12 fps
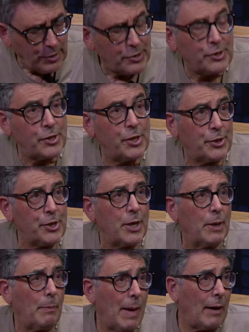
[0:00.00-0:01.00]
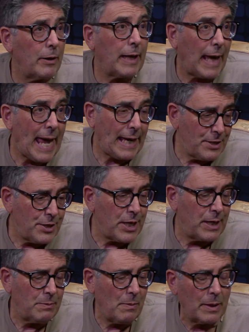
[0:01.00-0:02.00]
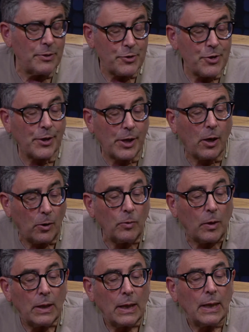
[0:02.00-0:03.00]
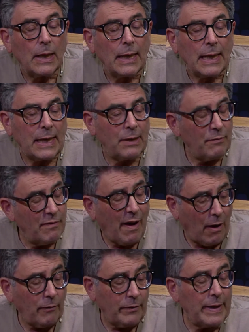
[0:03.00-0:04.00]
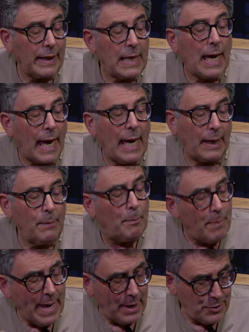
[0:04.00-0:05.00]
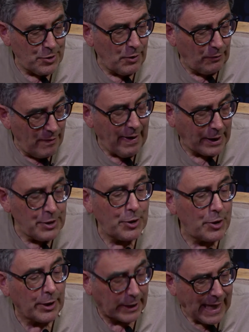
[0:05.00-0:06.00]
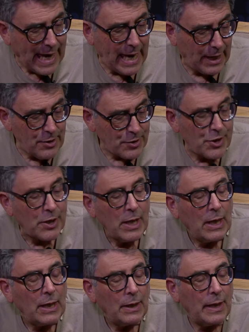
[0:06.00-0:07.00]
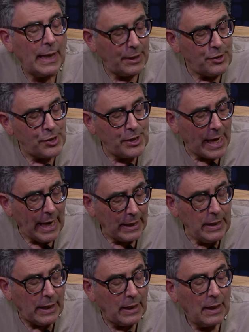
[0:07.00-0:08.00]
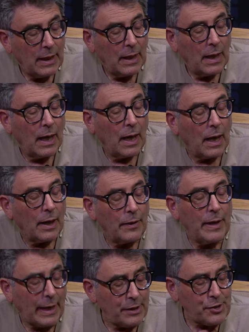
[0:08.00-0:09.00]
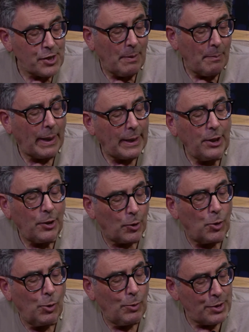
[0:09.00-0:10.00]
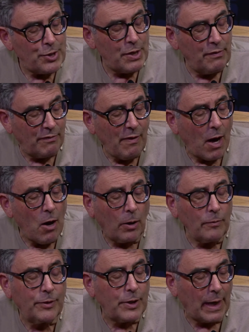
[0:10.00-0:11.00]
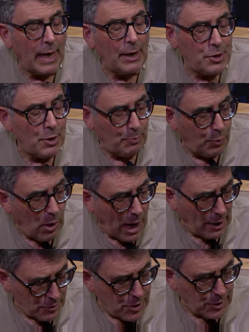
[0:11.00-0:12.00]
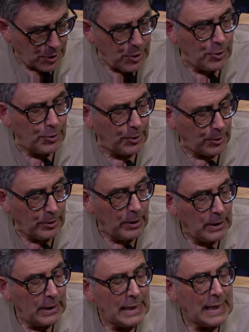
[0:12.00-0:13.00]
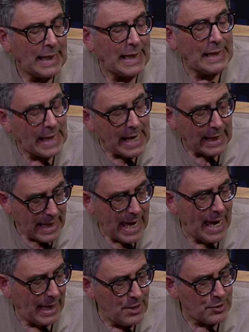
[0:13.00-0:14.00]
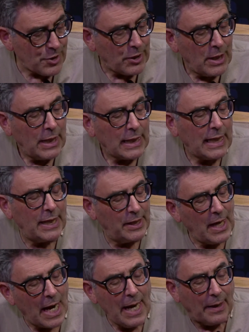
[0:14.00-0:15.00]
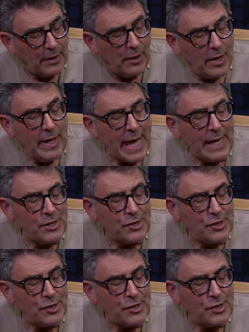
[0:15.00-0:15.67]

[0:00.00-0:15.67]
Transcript: decision about 18 months ago involving a Pennsylvania case that said that somebody who was involved as a prosecutor in a case cannot then